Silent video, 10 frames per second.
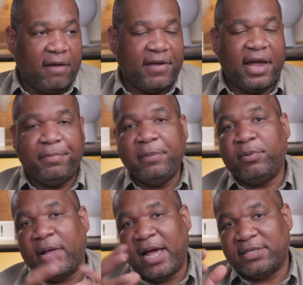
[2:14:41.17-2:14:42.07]
had
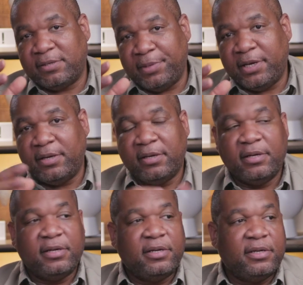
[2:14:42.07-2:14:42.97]
people ask me
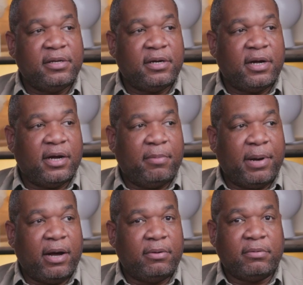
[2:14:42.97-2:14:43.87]

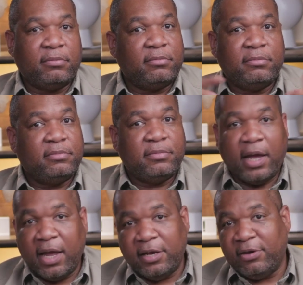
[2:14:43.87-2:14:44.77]
about,
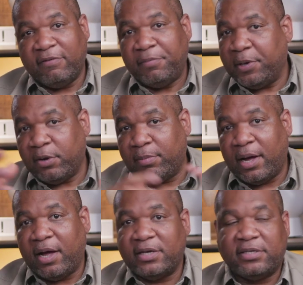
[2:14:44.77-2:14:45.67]
hey, do you have a P.O.
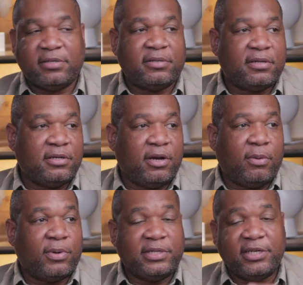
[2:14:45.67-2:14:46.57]
box? You know, I
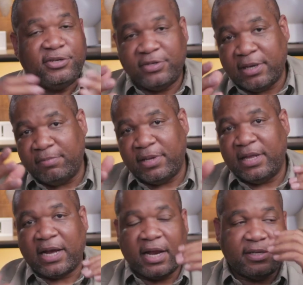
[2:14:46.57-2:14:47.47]
want to send you something,
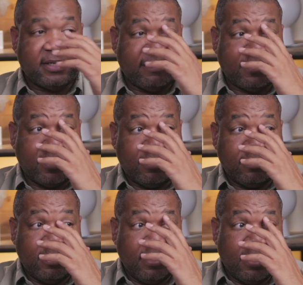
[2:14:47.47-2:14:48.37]
that kind of stuff.
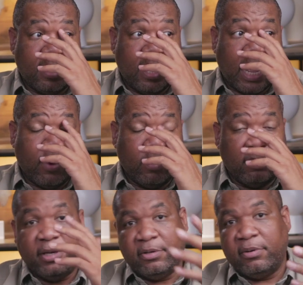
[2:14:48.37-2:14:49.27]
So I will
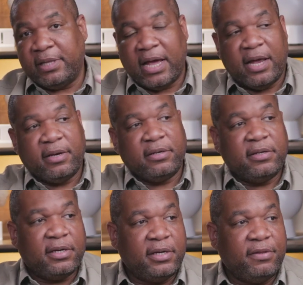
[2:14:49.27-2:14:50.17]
be doing that
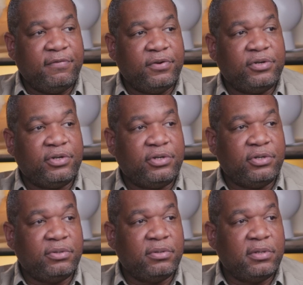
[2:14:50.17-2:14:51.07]
in the future,
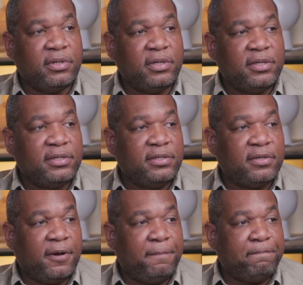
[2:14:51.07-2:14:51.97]
too.
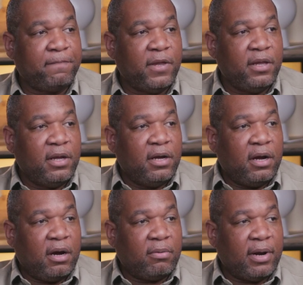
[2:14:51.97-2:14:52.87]
So,
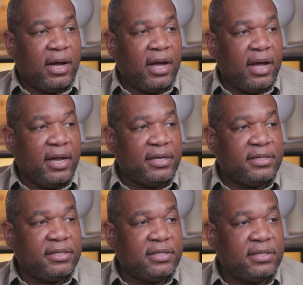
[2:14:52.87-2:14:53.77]
all
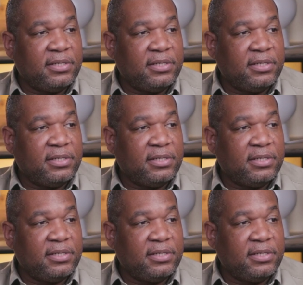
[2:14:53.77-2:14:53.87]
right.